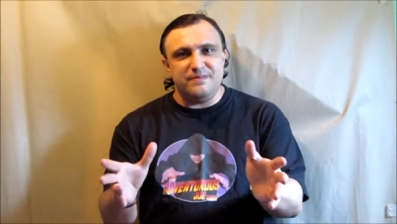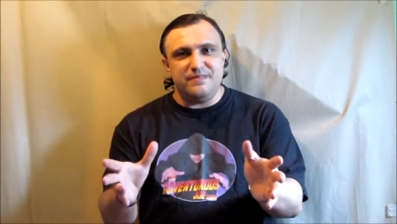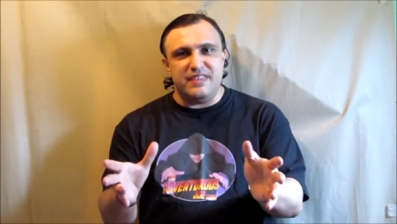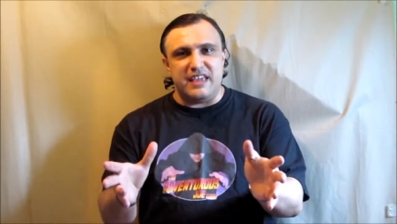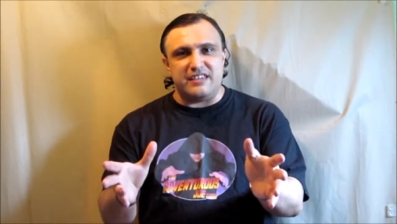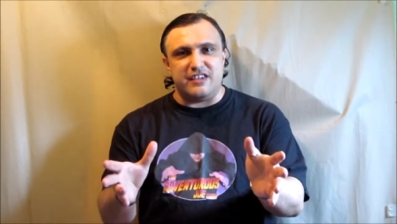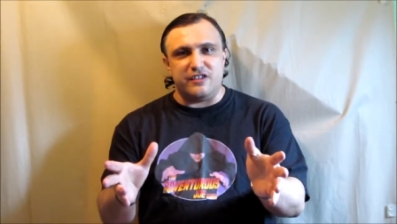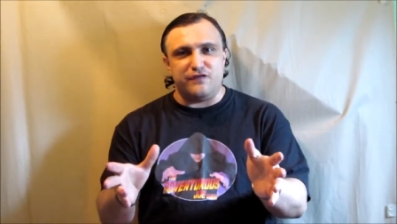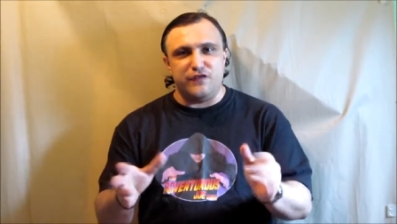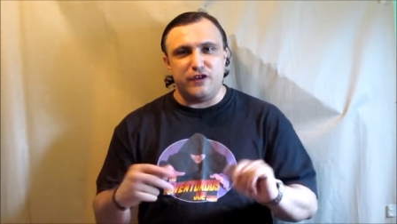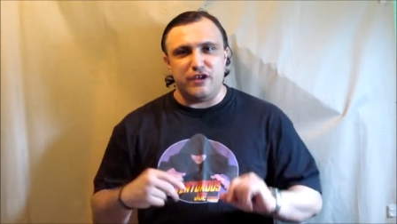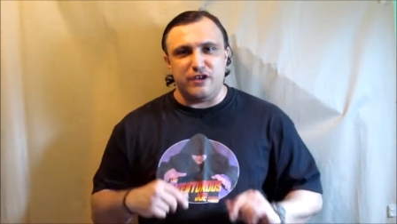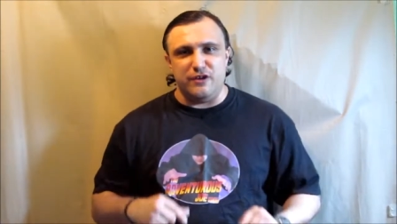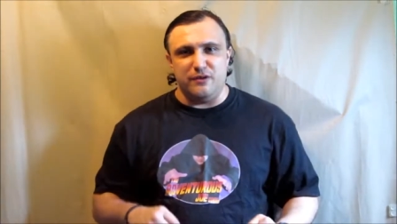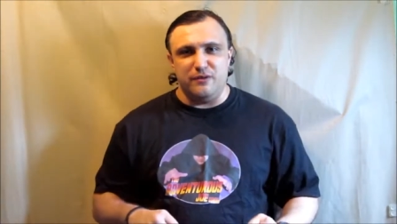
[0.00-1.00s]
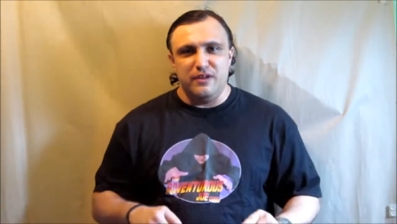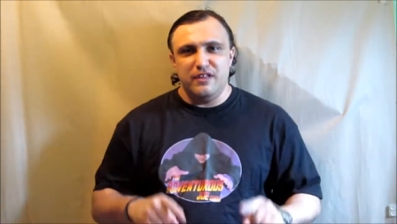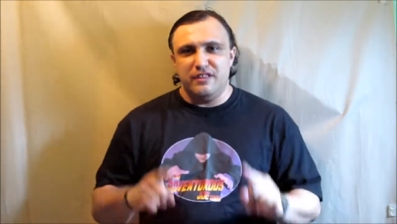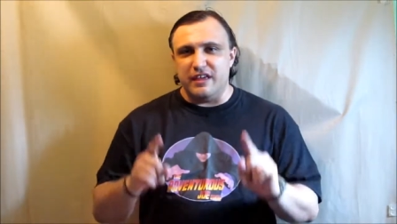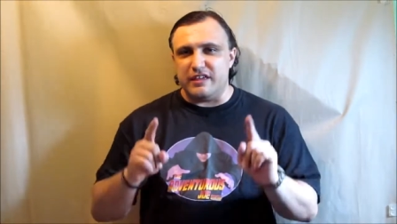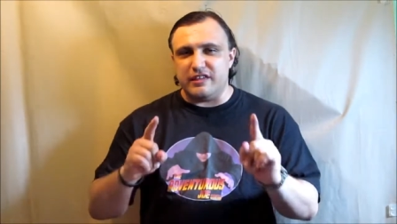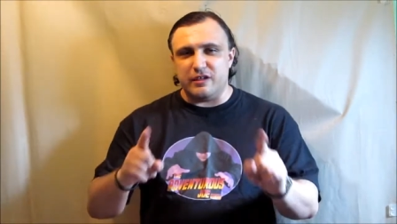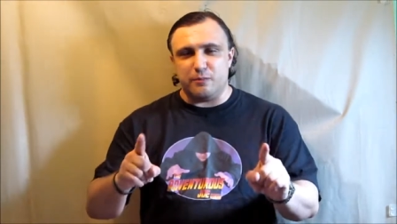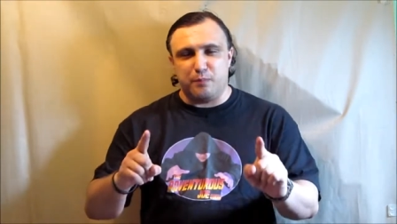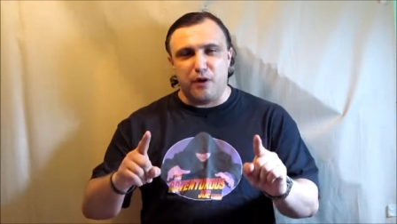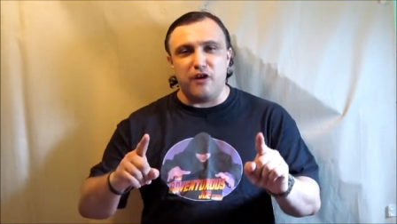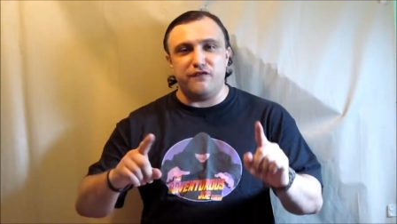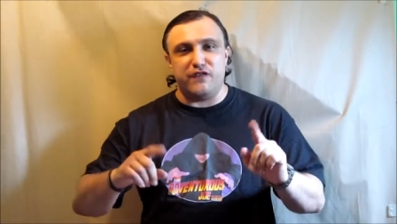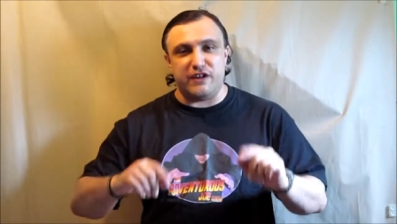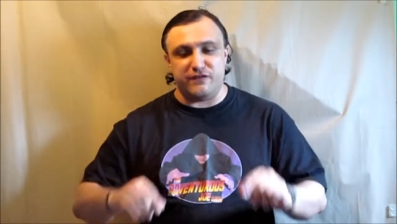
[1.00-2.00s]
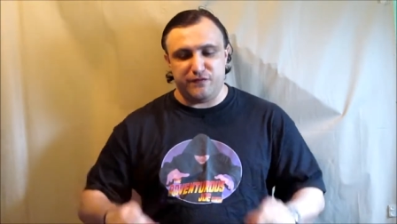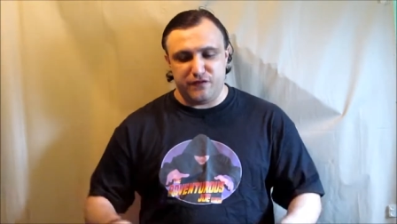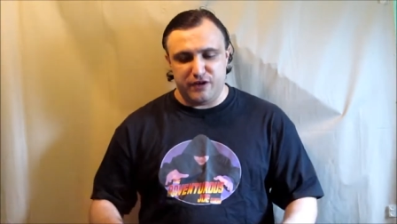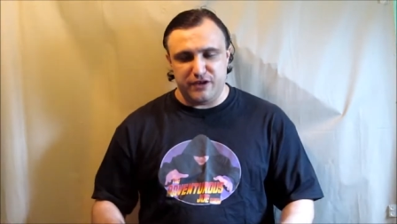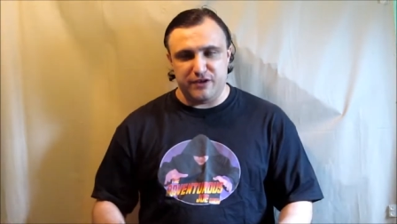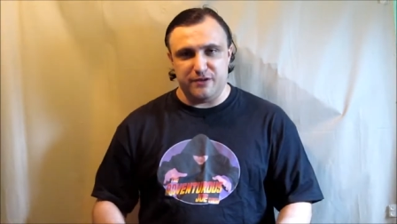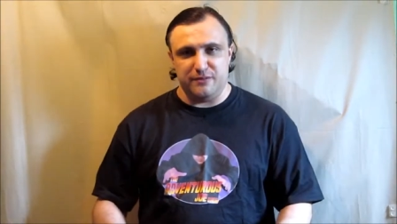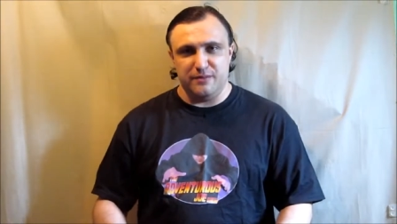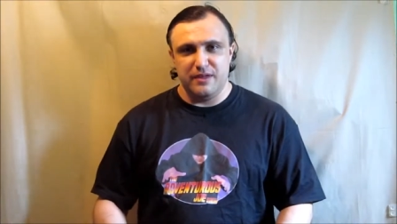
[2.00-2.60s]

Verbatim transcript: this is for you. This is perfect for you.